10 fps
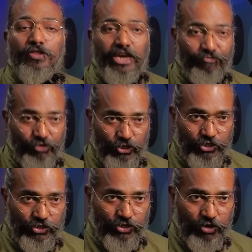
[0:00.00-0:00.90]
the
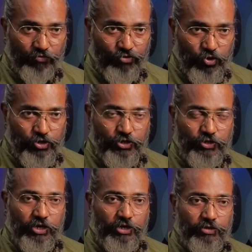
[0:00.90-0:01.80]
efficiency of your
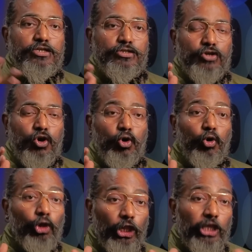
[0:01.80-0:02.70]
design. So
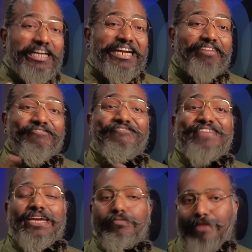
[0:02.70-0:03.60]
look at
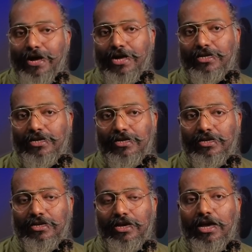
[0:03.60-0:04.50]
feedback
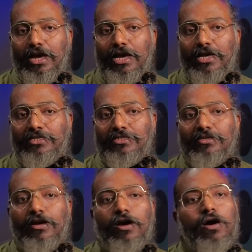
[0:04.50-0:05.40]
as
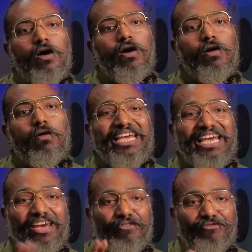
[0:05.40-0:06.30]
our
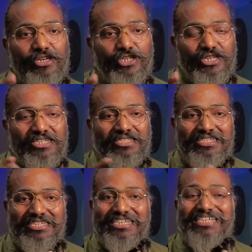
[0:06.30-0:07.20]

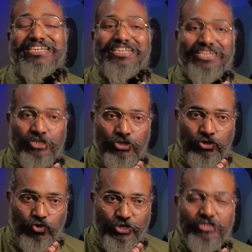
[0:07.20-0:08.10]
efficiency
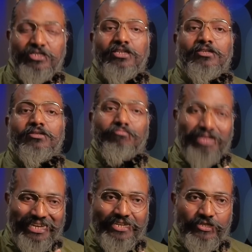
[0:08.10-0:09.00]
increasing
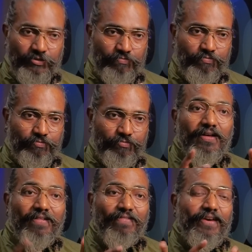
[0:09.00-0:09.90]
mechanism.
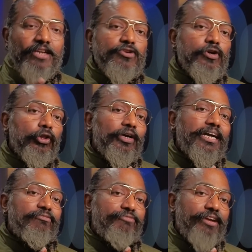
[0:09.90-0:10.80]
Then you look
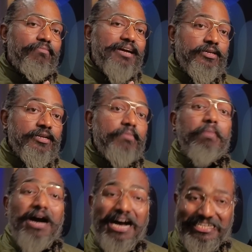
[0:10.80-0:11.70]
at feedback in a
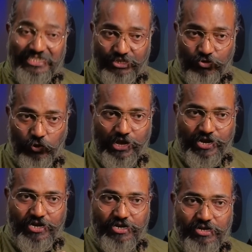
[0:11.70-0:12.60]
positive
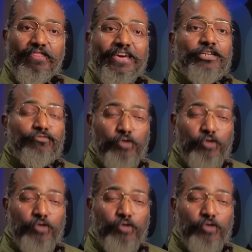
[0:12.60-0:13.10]
light. Thanks for